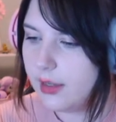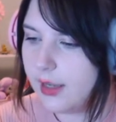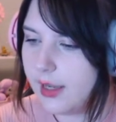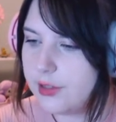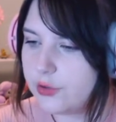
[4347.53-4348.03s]

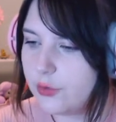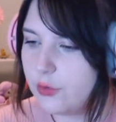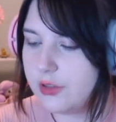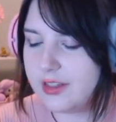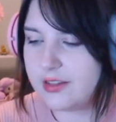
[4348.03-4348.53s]
And
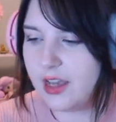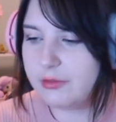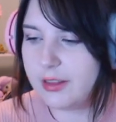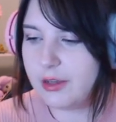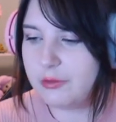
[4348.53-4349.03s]
Courtney's
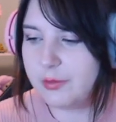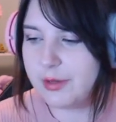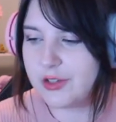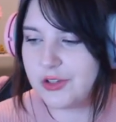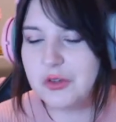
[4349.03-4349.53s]
live with Little
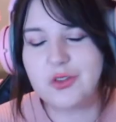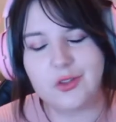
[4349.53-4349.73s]
Nightmares too,